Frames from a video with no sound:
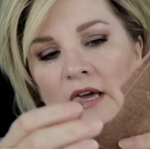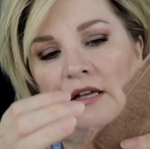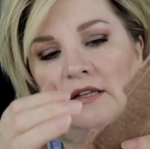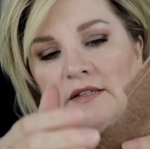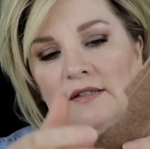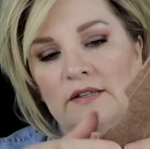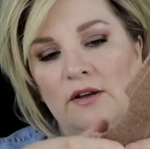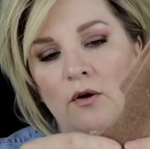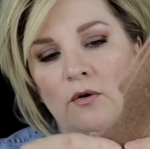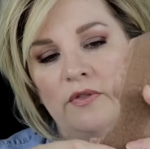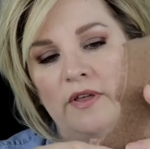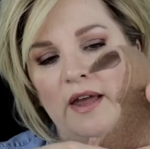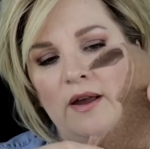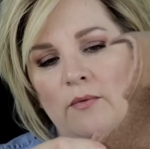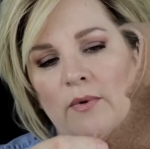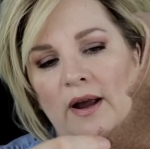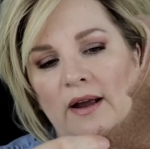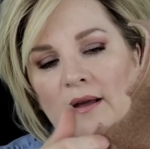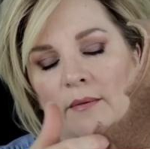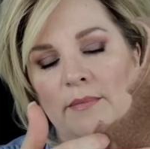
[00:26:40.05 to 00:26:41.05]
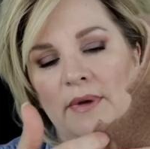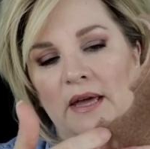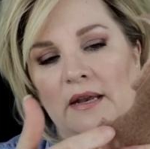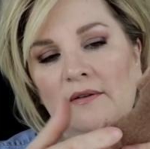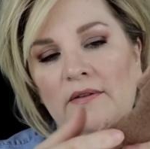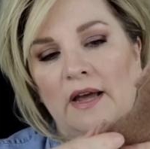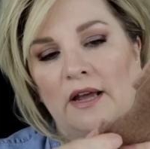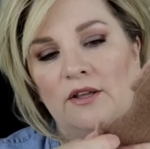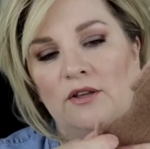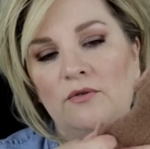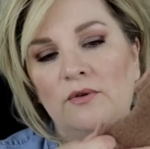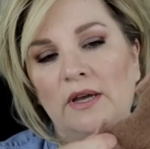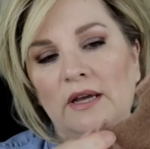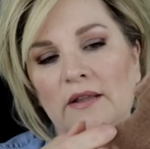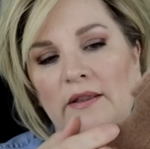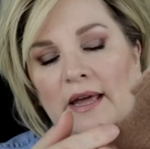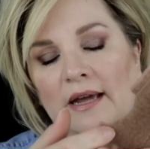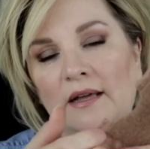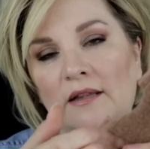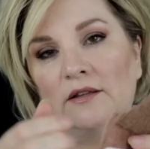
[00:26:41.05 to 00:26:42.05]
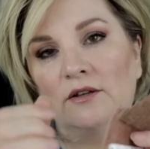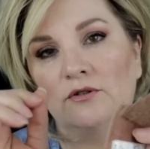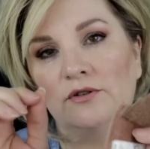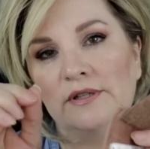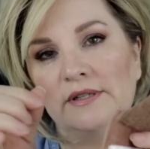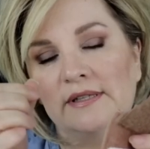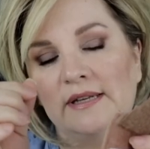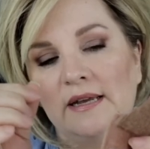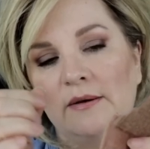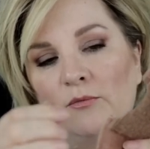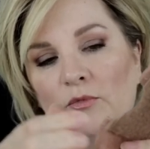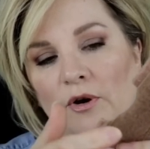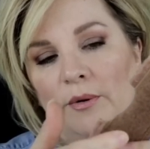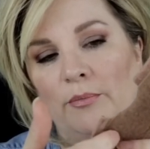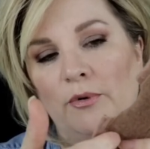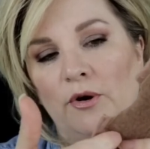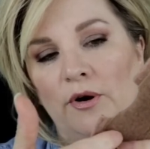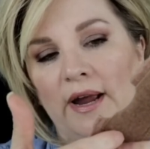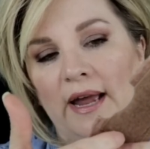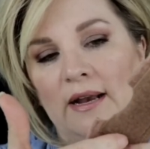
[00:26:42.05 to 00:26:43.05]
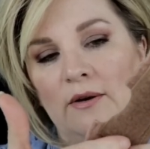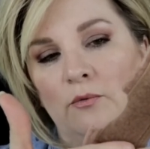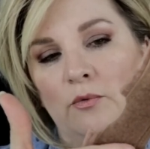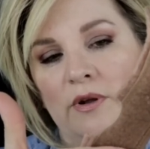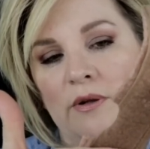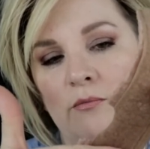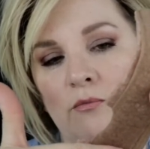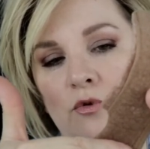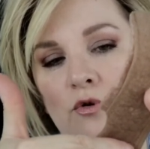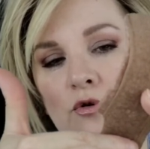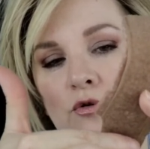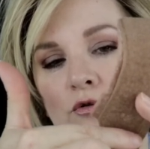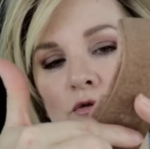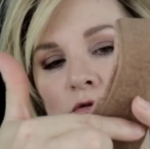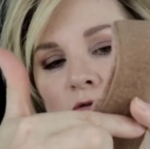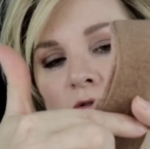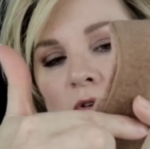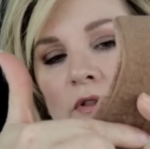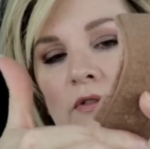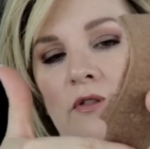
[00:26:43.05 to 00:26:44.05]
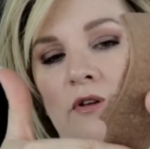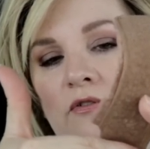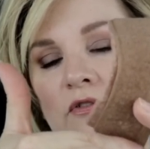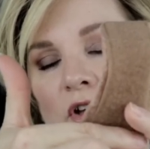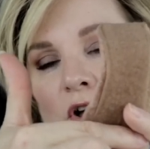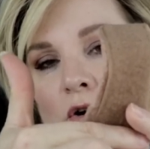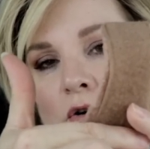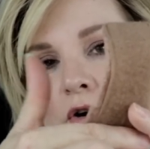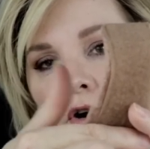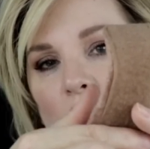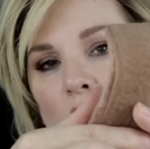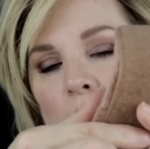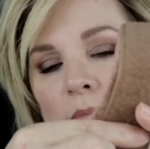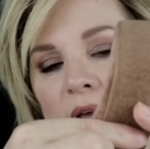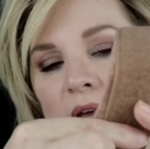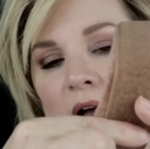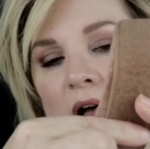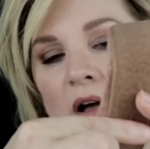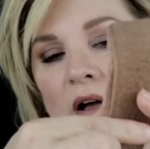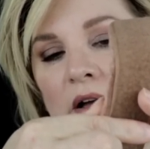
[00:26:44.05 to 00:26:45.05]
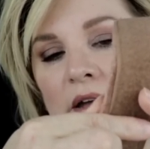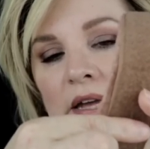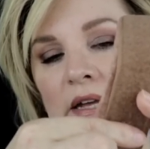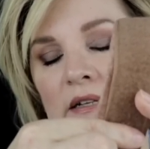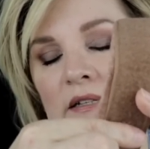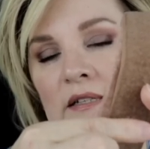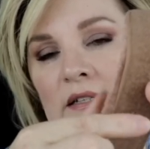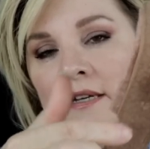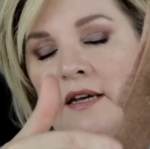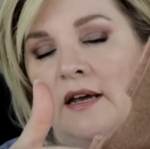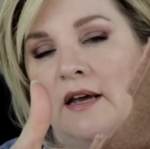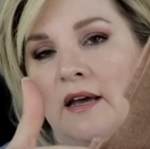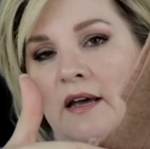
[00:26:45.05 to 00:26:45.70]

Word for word: So they recommend that you get like a little seam ripper and remove the Velcro behind